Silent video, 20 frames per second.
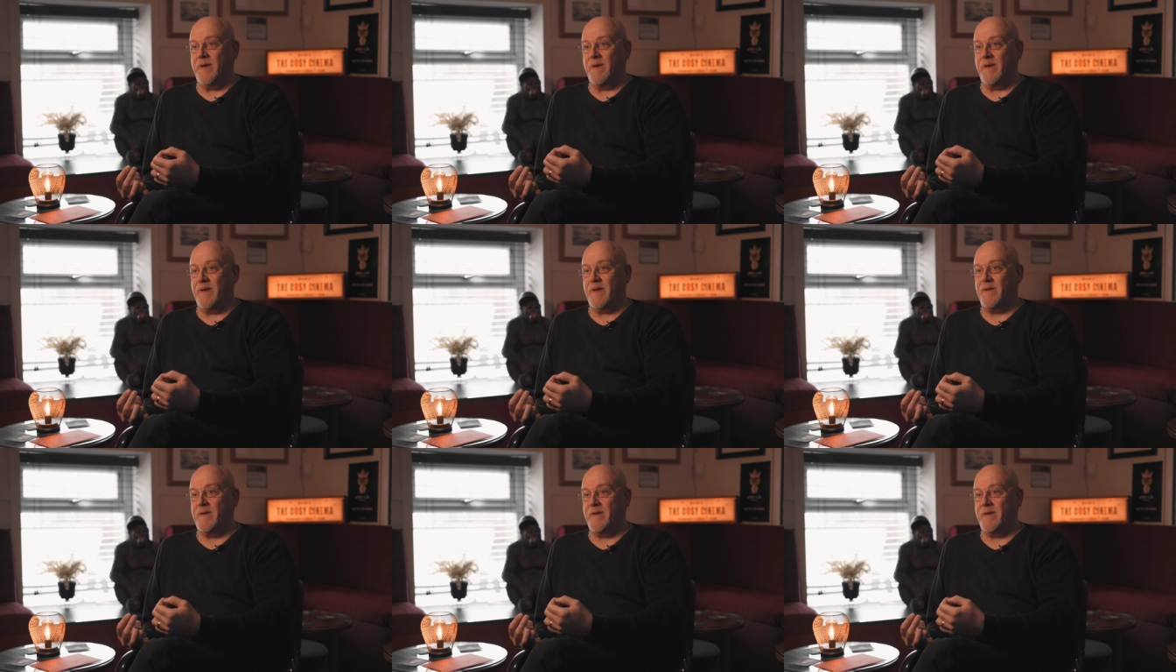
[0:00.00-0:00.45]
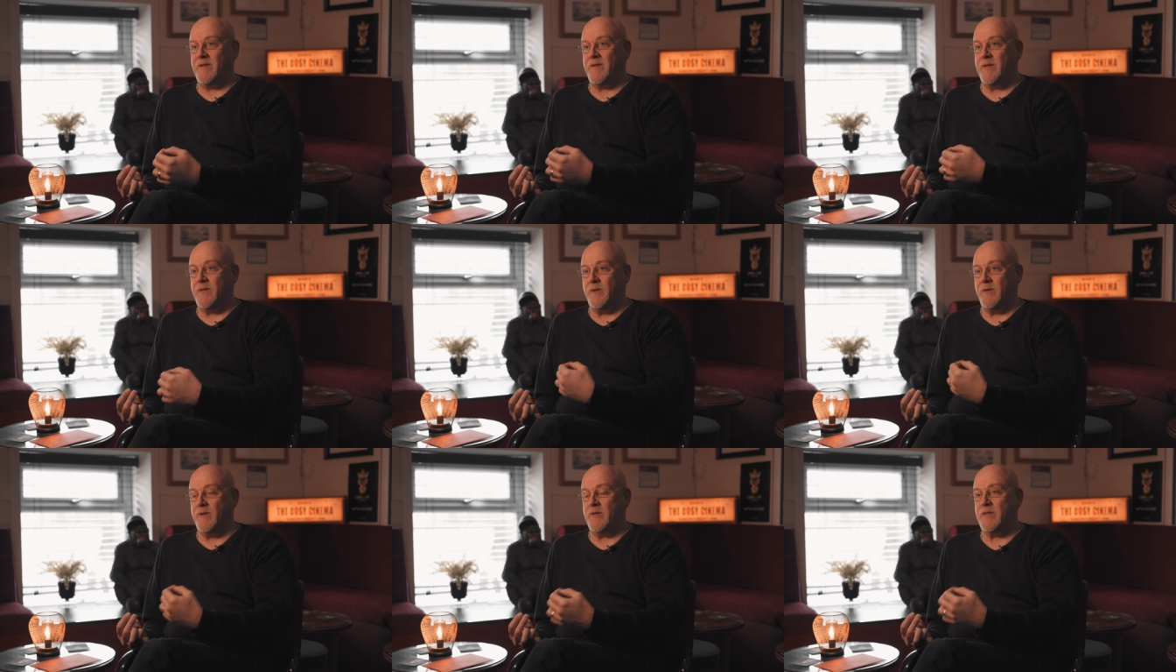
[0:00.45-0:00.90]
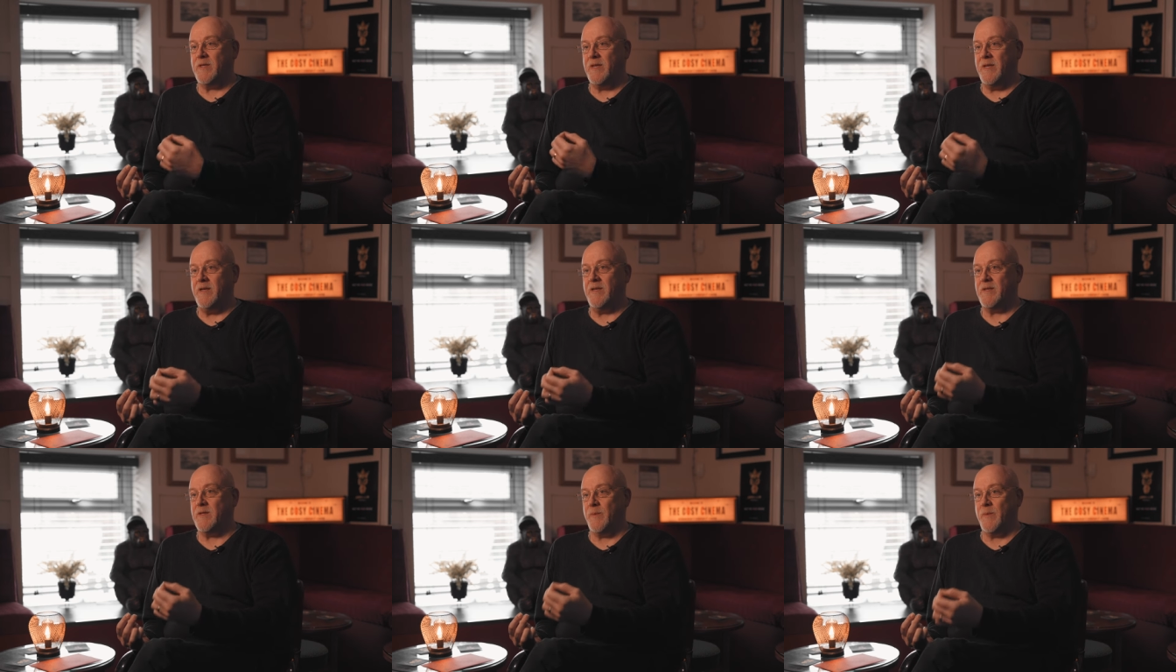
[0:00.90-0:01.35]
You still
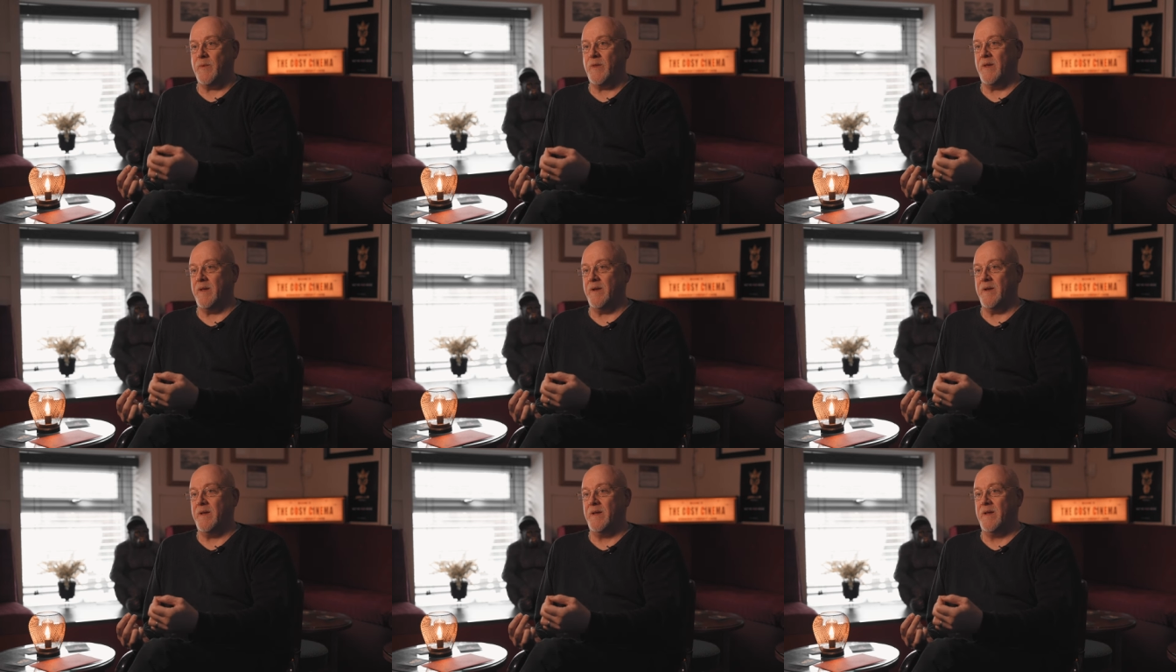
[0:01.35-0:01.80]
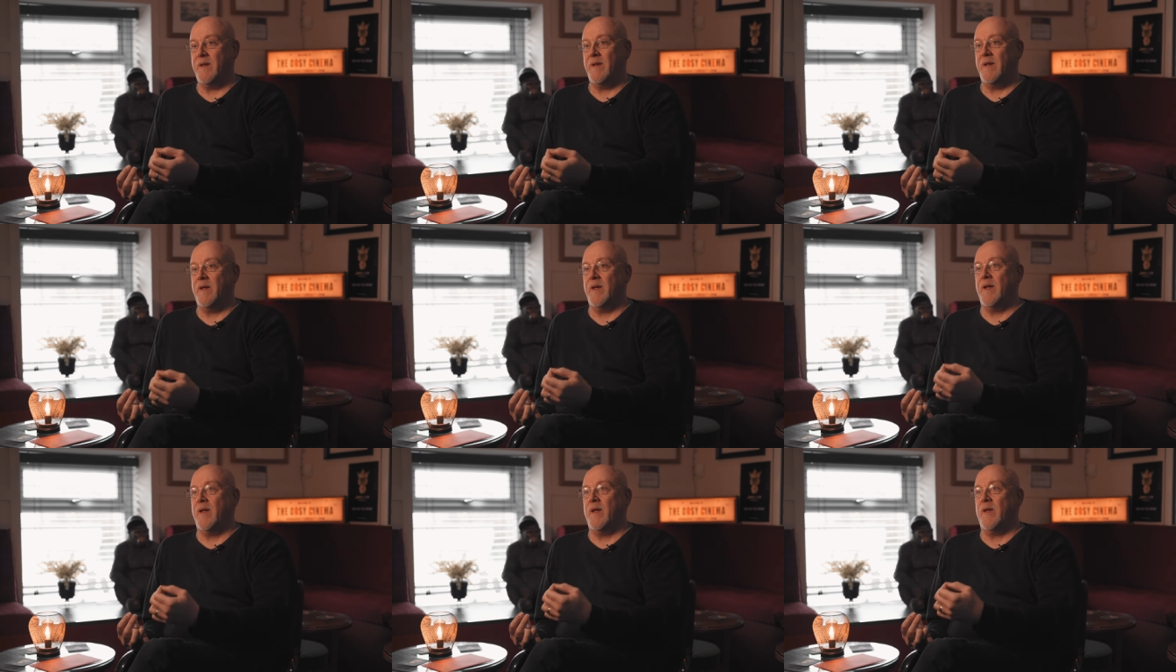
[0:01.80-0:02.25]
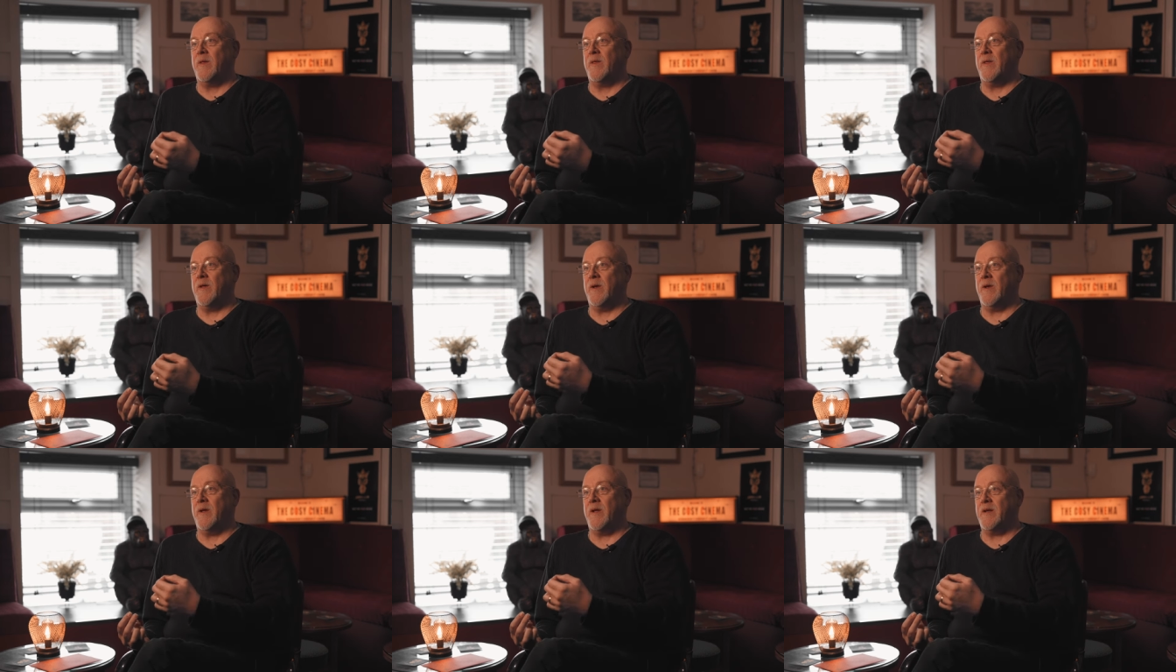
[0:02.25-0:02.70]
see something
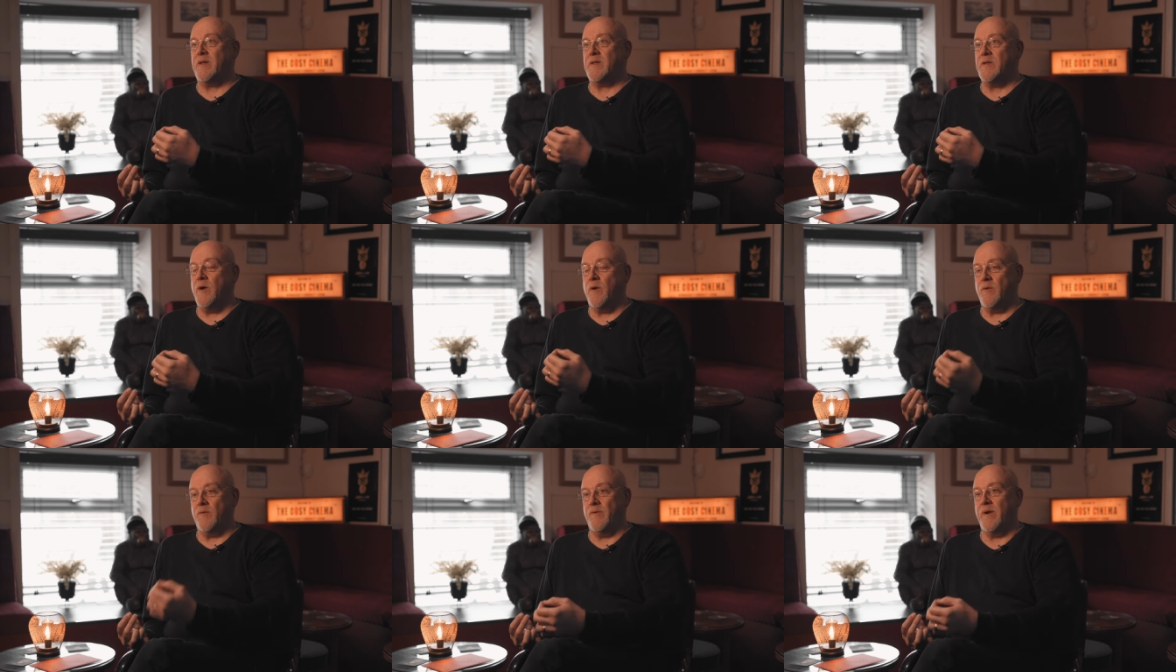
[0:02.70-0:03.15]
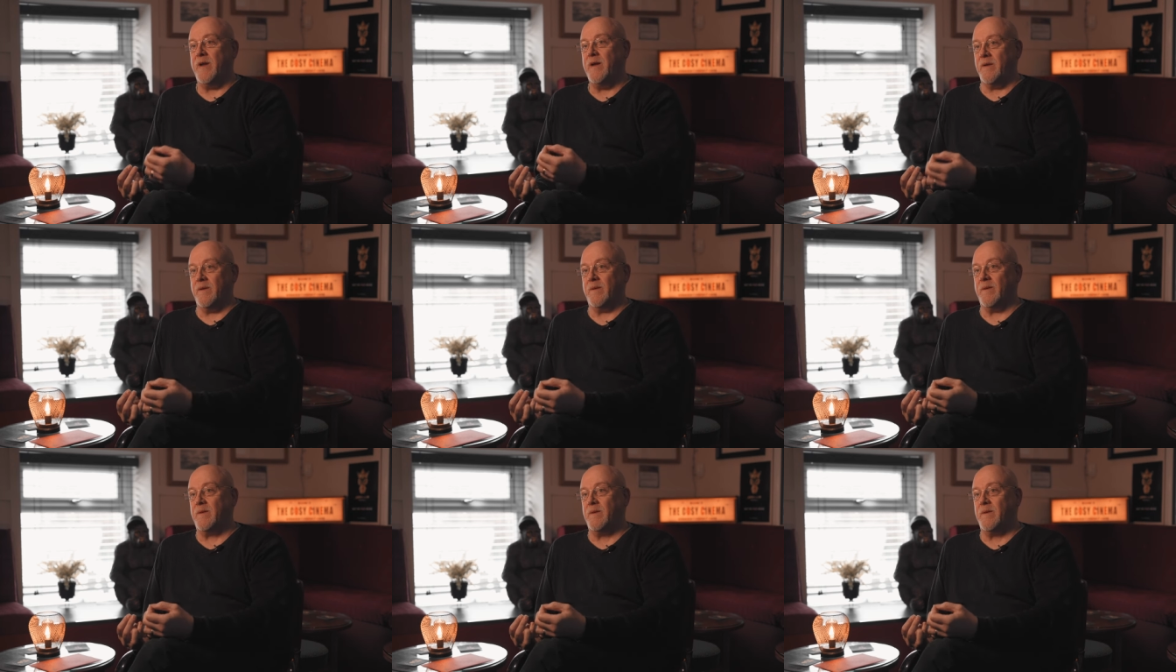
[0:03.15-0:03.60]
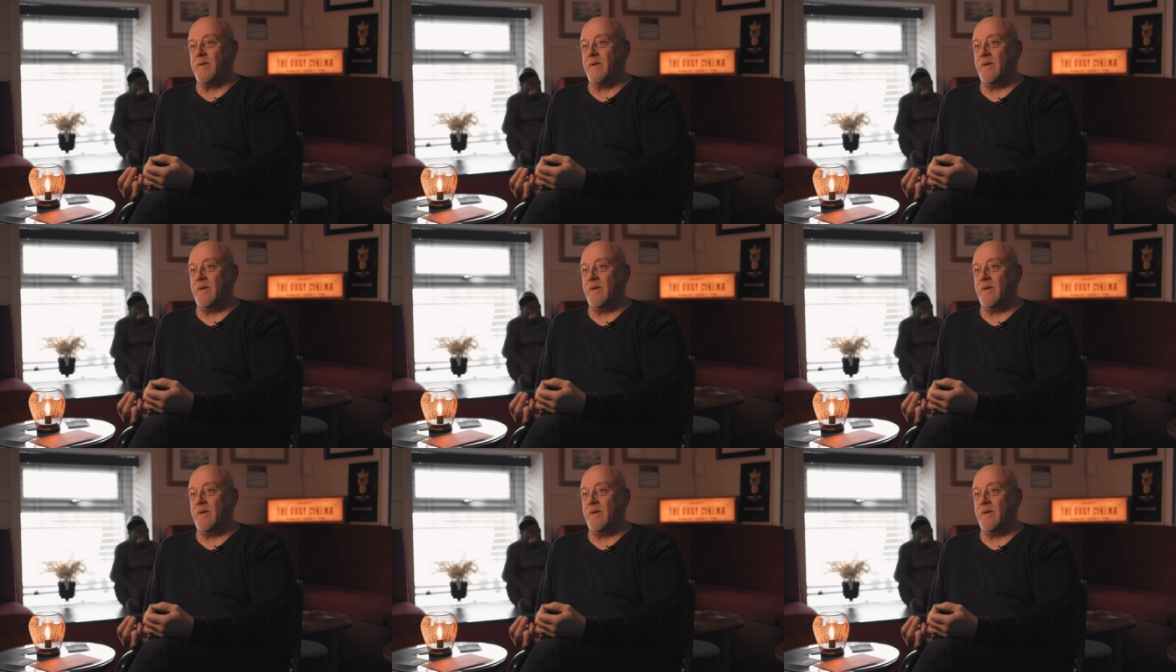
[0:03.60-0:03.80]
that is not real,